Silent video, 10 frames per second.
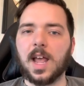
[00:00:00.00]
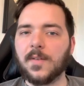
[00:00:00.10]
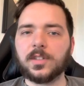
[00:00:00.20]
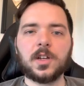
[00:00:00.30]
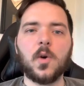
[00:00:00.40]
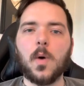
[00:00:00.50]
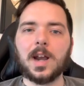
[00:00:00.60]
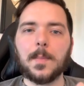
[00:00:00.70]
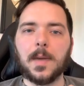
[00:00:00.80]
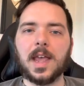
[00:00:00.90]
Every single one
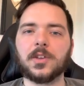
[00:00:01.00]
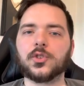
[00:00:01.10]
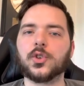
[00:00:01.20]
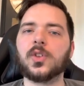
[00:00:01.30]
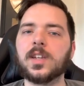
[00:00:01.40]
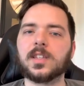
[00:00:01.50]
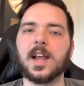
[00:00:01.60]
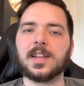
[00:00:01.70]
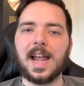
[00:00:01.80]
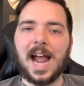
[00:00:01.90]
I make is truly
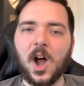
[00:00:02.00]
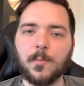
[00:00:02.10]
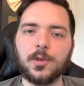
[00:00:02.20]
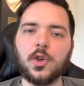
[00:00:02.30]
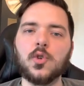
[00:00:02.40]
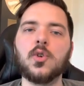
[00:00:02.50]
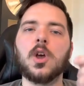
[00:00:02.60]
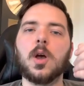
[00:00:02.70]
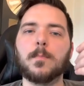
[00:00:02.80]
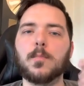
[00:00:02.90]
designed to help you
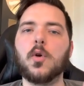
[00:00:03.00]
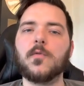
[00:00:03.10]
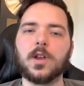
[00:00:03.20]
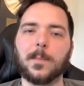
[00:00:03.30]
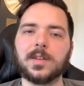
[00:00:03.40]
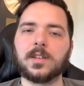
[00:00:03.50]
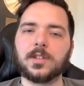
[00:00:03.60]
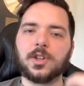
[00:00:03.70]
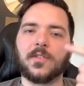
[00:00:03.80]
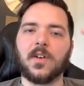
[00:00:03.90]
move your
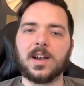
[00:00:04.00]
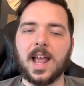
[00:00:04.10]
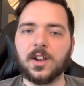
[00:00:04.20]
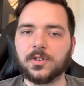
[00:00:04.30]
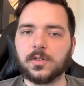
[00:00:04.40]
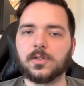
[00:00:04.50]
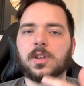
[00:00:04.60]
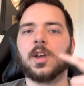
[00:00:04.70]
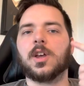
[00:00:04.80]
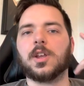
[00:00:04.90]
business, your financials,
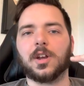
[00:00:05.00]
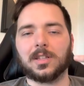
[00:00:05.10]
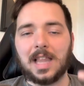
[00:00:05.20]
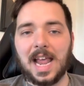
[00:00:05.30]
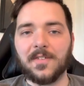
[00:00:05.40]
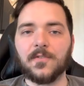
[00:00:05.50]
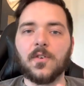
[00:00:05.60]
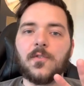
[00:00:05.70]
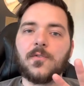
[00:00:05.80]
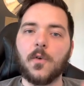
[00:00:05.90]
your life
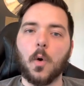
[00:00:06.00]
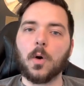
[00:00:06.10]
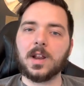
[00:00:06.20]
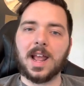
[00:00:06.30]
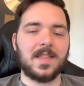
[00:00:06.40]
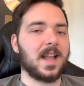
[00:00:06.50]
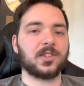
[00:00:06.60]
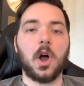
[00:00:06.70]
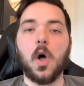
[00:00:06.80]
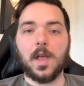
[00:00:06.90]
forward, and that's
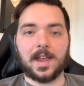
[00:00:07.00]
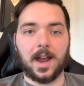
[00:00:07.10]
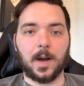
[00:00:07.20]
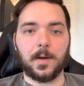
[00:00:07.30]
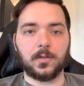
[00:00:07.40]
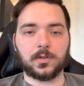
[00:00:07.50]
all I care about.